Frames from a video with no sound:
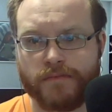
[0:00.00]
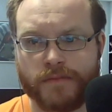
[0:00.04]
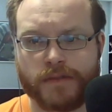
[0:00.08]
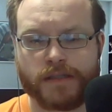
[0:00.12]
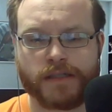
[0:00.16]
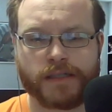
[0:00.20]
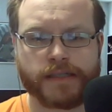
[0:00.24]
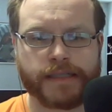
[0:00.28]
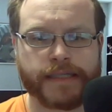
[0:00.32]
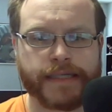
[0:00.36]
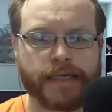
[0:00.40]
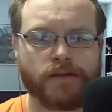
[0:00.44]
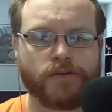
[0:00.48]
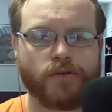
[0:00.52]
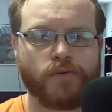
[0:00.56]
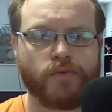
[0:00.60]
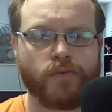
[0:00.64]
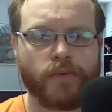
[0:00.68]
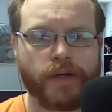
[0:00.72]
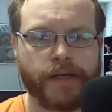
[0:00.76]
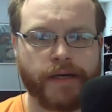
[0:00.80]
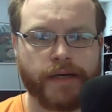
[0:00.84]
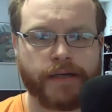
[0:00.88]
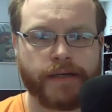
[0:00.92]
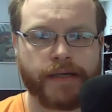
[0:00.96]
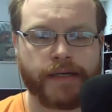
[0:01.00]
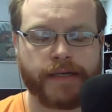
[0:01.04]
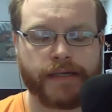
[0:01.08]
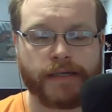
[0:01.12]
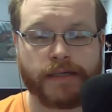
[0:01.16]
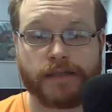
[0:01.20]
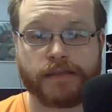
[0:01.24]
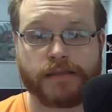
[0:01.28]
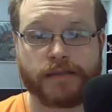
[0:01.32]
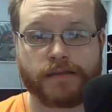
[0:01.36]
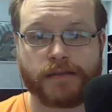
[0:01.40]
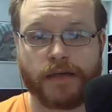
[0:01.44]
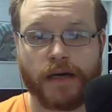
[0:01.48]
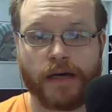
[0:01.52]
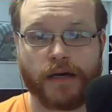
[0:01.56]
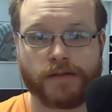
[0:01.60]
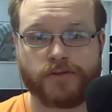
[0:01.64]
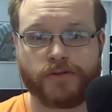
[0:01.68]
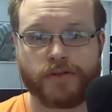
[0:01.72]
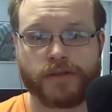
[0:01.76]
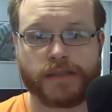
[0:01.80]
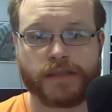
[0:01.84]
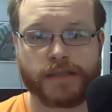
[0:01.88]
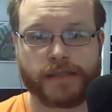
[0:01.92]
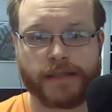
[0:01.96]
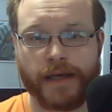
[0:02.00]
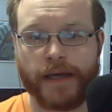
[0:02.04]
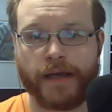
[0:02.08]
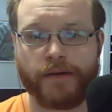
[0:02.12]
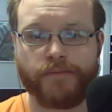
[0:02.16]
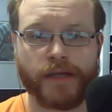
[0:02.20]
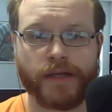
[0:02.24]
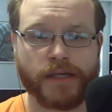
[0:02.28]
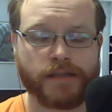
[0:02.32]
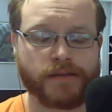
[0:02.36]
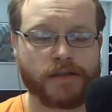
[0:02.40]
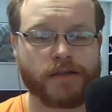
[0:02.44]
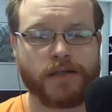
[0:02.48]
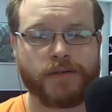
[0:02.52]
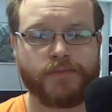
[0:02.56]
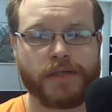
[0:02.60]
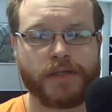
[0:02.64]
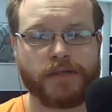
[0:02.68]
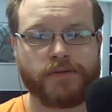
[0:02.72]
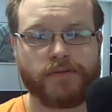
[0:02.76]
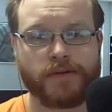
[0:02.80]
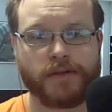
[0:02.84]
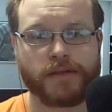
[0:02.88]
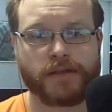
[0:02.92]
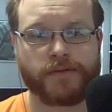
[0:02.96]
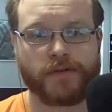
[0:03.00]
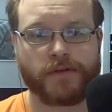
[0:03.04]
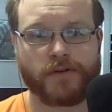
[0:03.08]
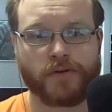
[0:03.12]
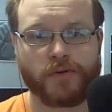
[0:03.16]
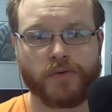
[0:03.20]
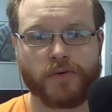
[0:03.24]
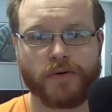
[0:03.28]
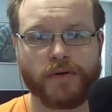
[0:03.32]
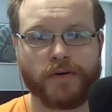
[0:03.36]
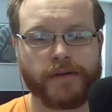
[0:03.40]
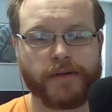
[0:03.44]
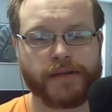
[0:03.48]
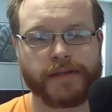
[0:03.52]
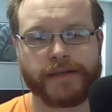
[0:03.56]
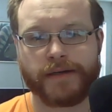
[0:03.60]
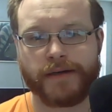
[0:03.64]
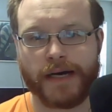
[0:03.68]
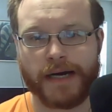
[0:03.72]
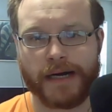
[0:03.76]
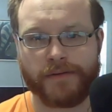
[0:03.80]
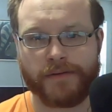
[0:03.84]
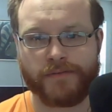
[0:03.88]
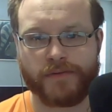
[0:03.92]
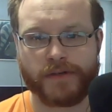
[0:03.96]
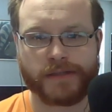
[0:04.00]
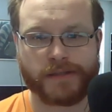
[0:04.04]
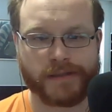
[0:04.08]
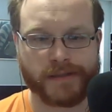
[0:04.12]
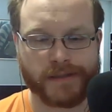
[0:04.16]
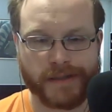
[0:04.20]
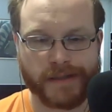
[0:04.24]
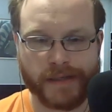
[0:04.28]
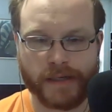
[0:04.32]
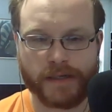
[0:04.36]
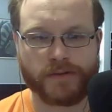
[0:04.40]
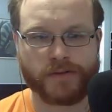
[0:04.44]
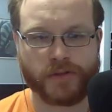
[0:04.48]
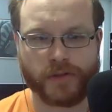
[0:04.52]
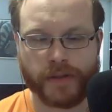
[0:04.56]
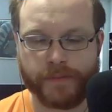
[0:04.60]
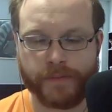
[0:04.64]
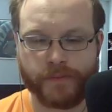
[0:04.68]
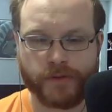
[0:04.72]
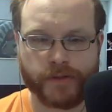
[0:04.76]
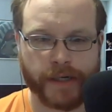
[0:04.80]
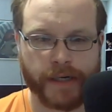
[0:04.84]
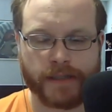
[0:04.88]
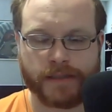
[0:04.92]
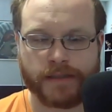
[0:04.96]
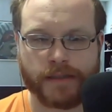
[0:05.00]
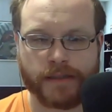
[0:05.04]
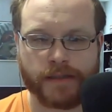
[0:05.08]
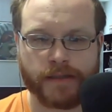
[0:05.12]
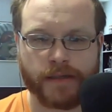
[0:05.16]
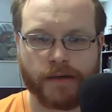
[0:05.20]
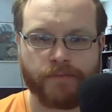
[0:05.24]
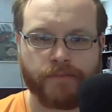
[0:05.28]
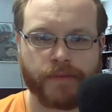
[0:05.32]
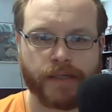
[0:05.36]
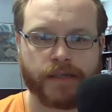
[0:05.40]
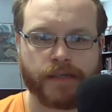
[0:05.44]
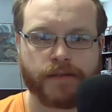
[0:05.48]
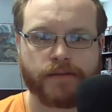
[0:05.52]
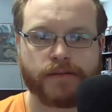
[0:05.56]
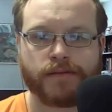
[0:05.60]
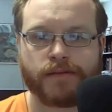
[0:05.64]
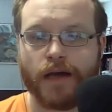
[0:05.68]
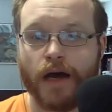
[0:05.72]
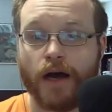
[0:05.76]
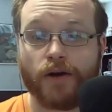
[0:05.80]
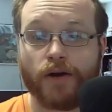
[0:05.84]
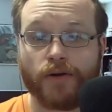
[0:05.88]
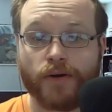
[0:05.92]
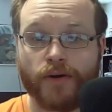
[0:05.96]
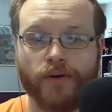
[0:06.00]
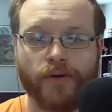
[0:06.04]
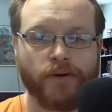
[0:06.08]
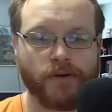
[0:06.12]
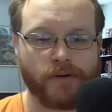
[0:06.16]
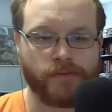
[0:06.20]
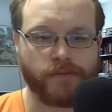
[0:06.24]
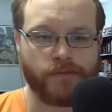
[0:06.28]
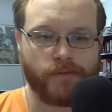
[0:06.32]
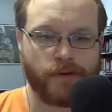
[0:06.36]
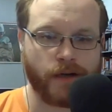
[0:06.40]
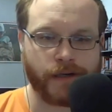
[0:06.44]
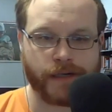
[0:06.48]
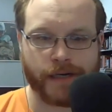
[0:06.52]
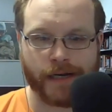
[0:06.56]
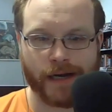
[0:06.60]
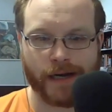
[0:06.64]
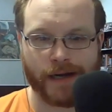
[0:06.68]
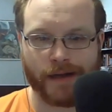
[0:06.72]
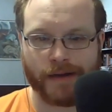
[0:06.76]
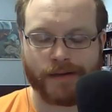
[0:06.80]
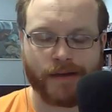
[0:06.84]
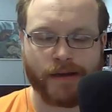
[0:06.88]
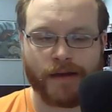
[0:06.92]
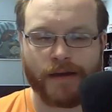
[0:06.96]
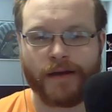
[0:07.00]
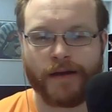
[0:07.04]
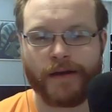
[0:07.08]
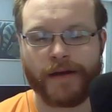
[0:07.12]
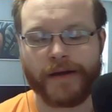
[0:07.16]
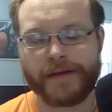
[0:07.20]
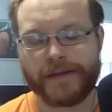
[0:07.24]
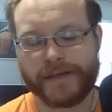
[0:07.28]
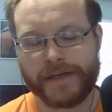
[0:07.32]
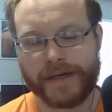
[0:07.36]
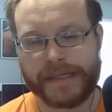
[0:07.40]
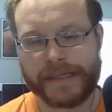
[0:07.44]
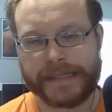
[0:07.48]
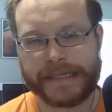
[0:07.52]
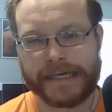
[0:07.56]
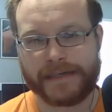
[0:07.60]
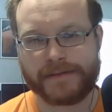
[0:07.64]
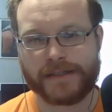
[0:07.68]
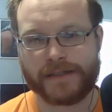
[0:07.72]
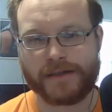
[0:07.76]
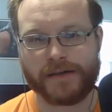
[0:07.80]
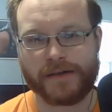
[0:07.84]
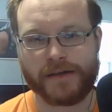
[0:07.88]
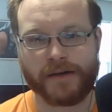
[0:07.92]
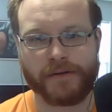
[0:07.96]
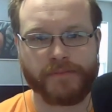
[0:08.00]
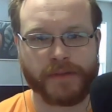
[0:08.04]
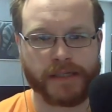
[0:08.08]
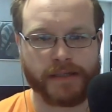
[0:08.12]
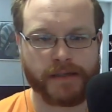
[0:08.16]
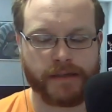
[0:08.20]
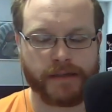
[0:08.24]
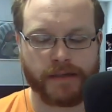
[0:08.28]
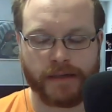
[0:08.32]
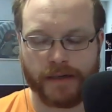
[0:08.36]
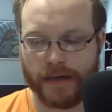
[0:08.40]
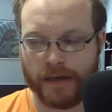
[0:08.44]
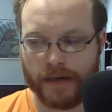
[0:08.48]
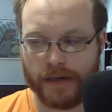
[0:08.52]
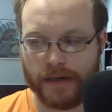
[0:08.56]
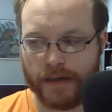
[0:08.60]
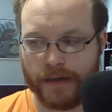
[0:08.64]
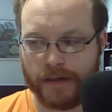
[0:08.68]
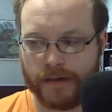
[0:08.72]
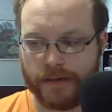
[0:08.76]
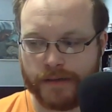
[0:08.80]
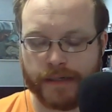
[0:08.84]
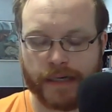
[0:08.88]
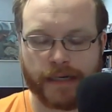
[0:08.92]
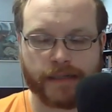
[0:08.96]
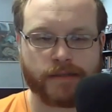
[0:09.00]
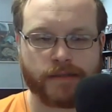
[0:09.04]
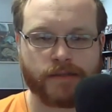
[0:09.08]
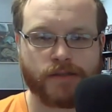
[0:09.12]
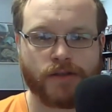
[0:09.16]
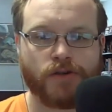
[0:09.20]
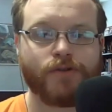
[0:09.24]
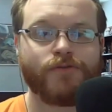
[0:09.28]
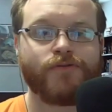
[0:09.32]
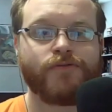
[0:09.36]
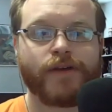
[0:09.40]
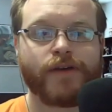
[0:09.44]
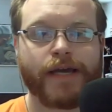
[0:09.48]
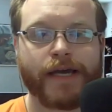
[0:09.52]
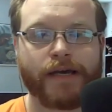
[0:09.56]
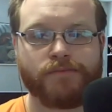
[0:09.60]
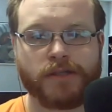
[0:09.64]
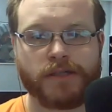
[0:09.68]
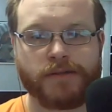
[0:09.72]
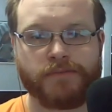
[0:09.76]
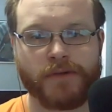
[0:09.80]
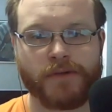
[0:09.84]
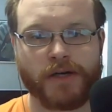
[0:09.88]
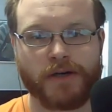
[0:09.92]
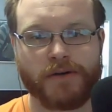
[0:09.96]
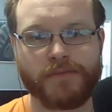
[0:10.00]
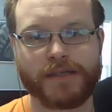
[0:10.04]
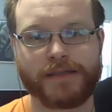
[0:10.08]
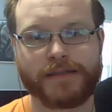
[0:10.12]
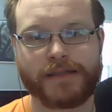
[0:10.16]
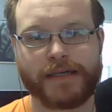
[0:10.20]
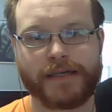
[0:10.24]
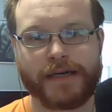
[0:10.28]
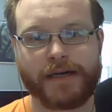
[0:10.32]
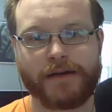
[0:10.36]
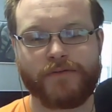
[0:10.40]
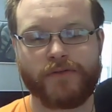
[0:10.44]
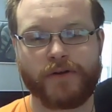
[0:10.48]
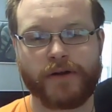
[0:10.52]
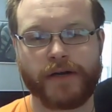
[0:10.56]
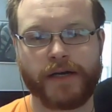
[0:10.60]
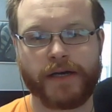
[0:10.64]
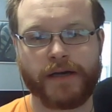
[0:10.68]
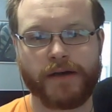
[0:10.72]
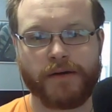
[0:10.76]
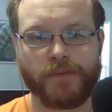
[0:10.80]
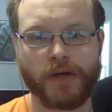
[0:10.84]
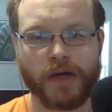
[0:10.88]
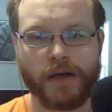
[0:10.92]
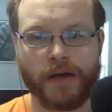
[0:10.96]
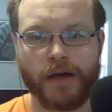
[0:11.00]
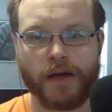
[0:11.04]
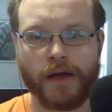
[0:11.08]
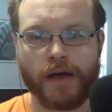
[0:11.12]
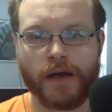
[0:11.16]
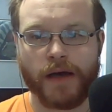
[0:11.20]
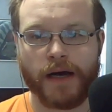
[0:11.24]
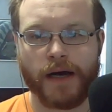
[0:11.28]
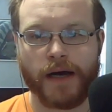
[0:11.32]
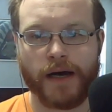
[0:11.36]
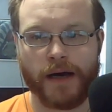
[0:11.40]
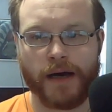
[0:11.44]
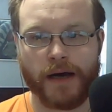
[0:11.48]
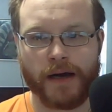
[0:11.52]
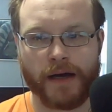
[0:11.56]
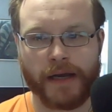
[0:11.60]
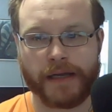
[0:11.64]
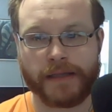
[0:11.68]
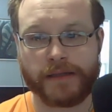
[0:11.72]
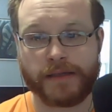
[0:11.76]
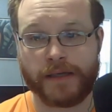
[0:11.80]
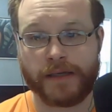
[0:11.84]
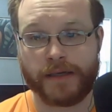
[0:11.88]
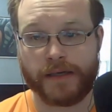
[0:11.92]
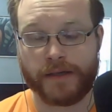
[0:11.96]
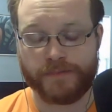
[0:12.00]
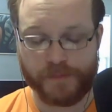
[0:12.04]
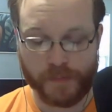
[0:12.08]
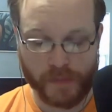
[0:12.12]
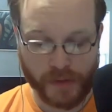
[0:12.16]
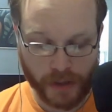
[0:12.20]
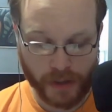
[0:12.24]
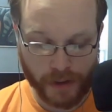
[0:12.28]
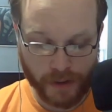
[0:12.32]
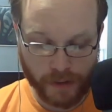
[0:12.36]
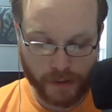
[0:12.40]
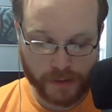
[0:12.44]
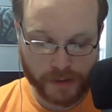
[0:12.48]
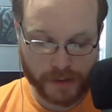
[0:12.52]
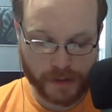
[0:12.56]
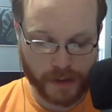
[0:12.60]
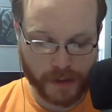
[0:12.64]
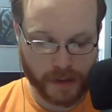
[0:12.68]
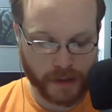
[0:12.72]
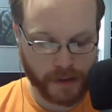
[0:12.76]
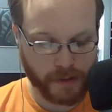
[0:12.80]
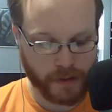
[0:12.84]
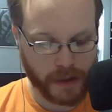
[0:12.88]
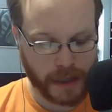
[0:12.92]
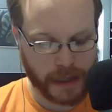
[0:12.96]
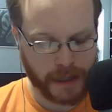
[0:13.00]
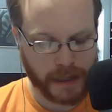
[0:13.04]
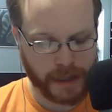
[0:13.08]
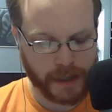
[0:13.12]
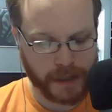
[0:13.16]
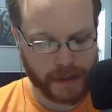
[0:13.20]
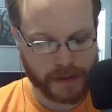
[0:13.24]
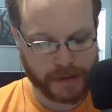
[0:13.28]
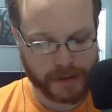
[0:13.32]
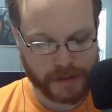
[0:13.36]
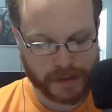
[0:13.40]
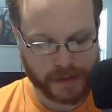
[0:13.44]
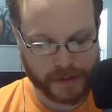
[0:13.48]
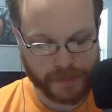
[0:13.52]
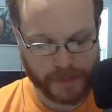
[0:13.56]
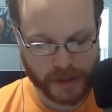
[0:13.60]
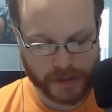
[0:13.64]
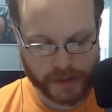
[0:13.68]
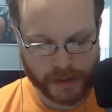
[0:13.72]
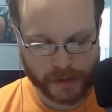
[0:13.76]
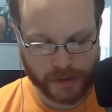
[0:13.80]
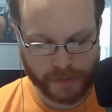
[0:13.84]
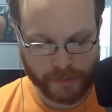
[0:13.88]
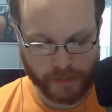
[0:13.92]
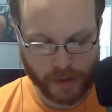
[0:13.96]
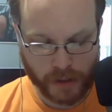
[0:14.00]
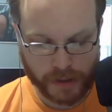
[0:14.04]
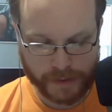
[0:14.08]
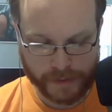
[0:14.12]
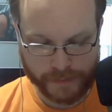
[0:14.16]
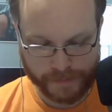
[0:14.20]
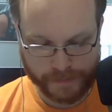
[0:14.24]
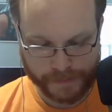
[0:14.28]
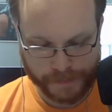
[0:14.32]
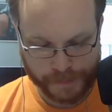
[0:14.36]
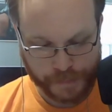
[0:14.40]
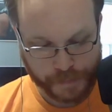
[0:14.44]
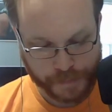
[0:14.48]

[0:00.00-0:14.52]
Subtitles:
to get a win in his 100th game, that's going to be really cool. And then obviously, you know, Tripp Tracy, you know, being uncle and whatnot, yeah, that's going to be a nice little family moment there for him. And then also Spencer Martin.